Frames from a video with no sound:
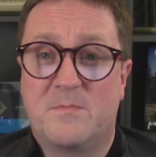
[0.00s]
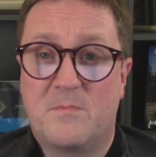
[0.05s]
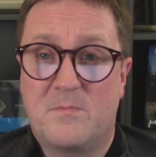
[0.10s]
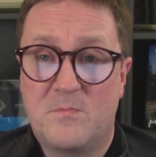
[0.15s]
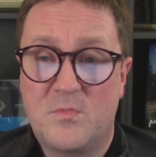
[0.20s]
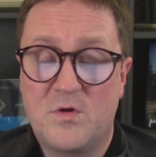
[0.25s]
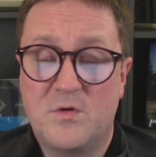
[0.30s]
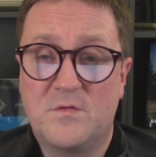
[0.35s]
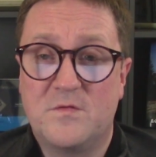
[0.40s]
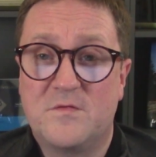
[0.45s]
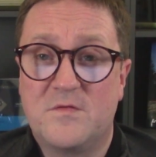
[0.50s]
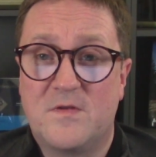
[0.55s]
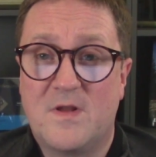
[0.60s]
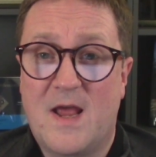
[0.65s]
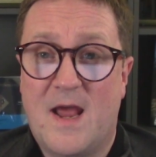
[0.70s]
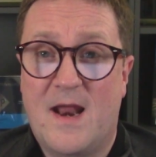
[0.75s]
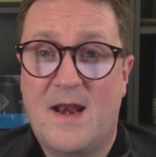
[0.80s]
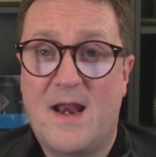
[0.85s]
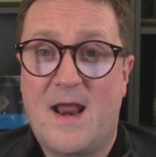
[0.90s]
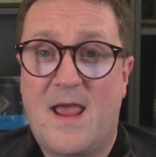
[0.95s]
use
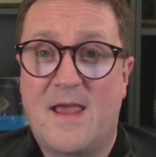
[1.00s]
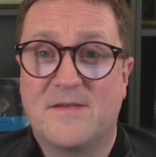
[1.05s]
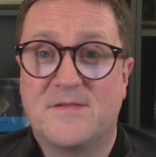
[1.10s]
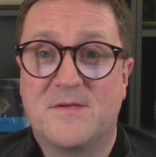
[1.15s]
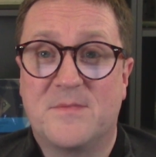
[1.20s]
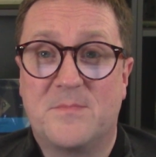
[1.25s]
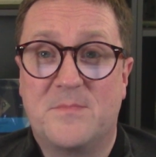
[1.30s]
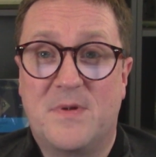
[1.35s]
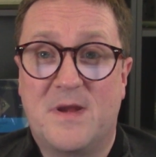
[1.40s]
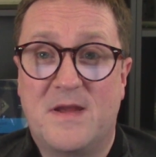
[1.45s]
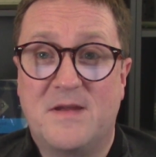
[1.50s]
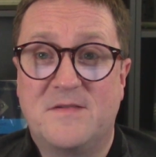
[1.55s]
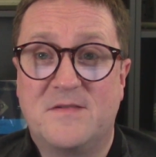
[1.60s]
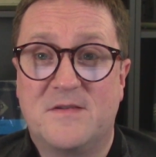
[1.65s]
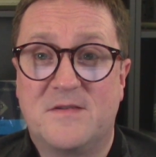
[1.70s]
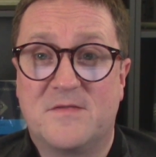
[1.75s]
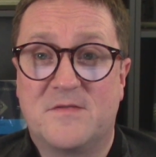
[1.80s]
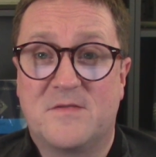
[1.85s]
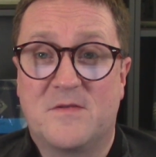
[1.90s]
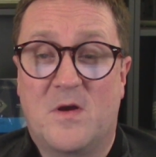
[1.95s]
that as a
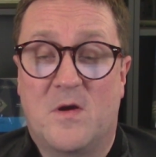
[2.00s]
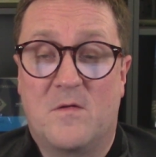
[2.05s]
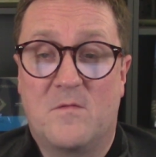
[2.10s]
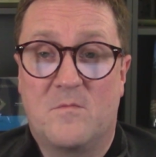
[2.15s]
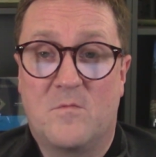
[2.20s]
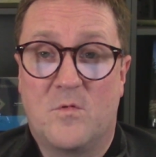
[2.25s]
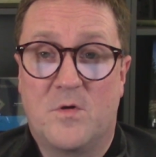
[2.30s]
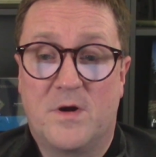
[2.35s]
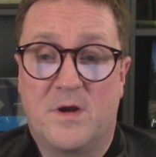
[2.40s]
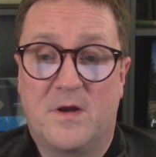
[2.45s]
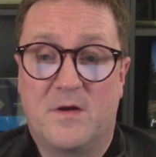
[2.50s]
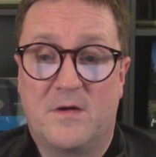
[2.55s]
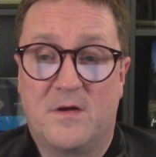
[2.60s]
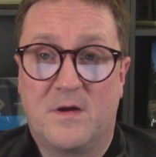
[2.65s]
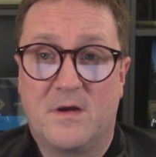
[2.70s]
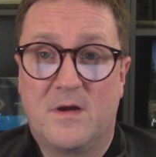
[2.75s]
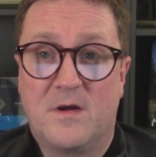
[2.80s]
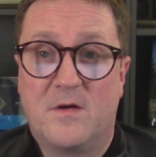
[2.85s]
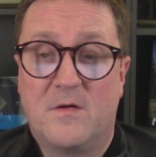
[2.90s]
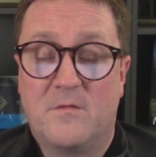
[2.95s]
basis of working
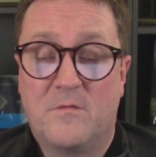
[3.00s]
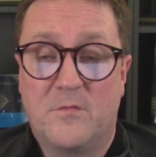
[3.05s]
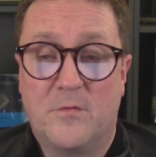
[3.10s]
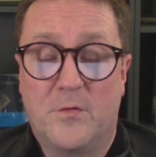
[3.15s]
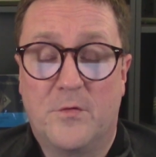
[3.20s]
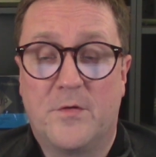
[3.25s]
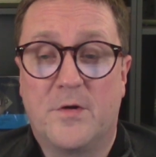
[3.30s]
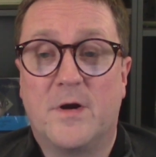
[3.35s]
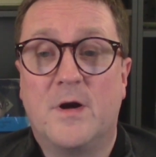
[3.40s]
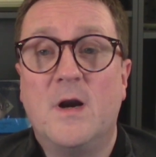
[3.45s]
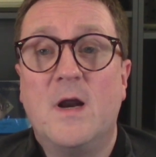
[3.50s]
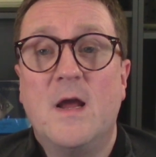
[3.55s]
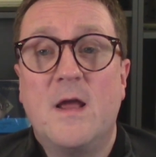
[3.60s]
further.